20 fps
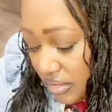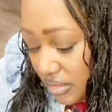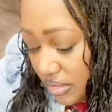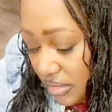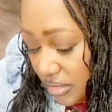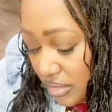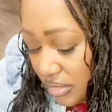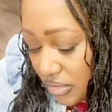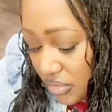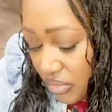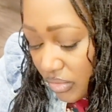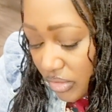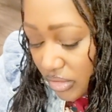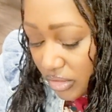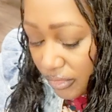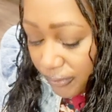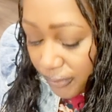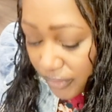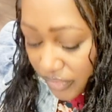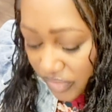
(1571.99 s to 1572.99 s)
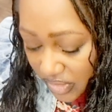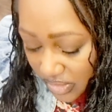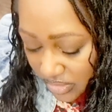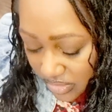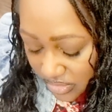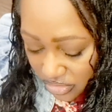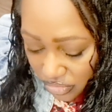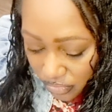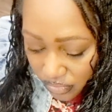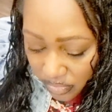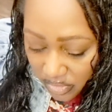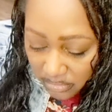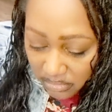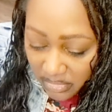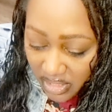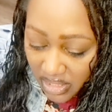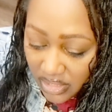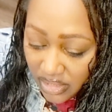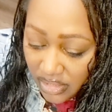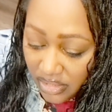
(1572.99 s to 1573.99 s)
in order for this to
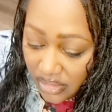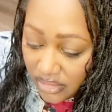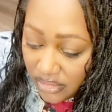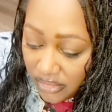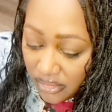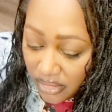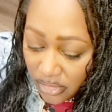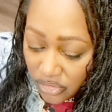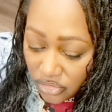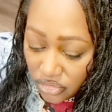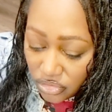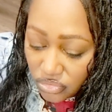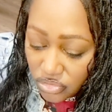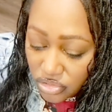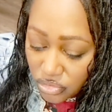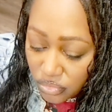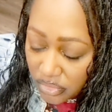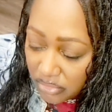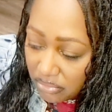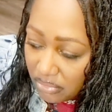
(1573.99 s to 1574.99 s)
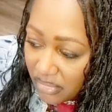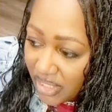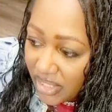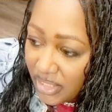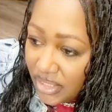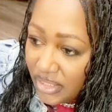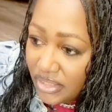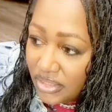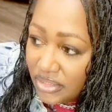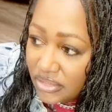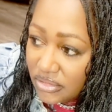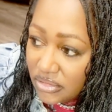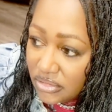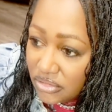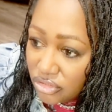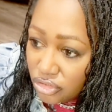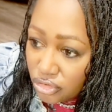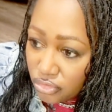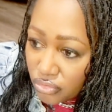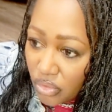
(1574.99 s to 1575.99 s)
remain
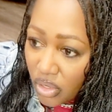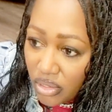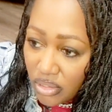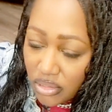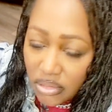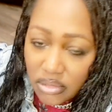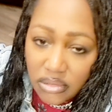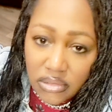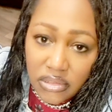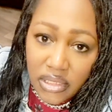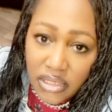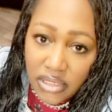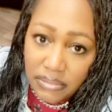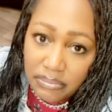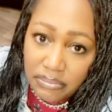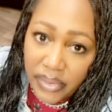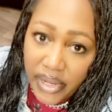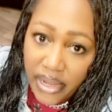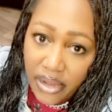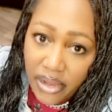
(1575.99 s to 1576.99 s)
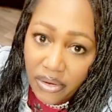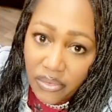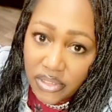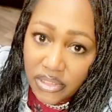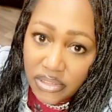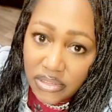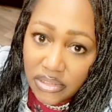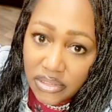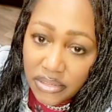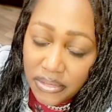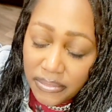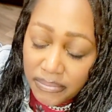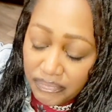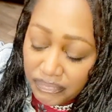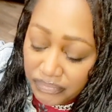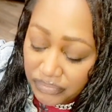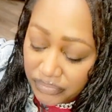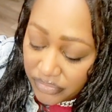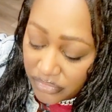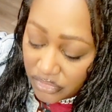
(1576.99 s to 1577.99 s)
strong and empowered,
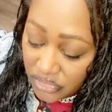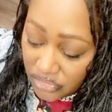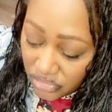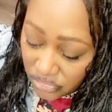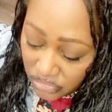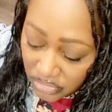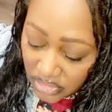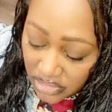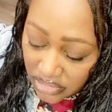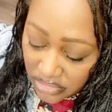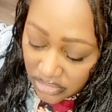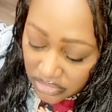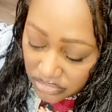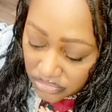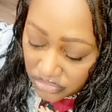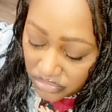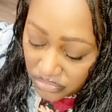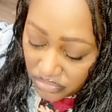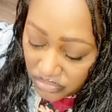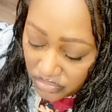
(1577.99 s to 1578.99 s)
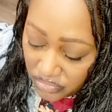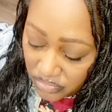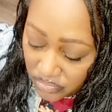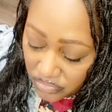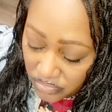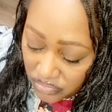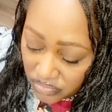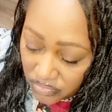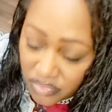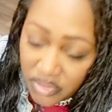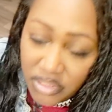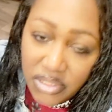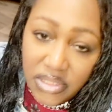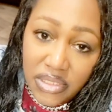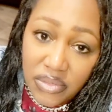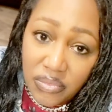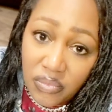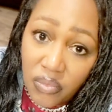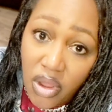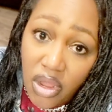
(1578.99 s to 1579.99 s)
you need to
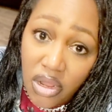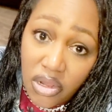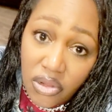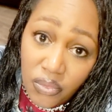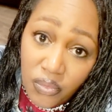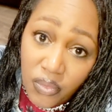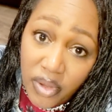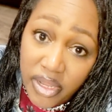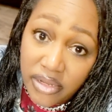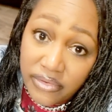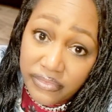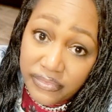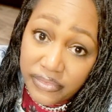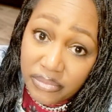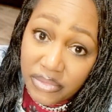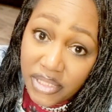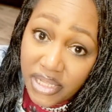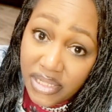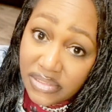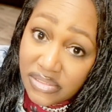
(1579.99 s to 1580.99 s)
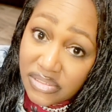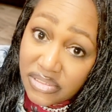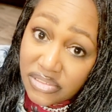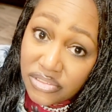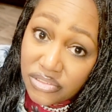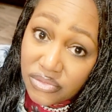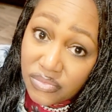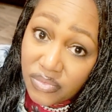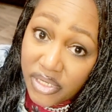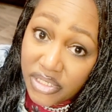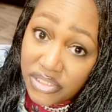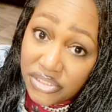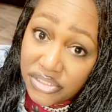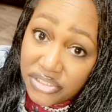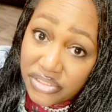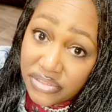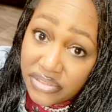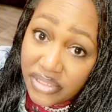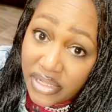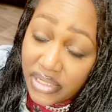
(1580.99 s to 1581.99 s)
really walk away from that
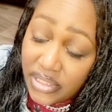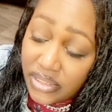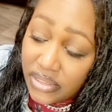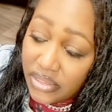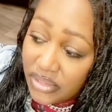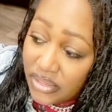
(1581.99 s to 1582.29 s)
situation. Like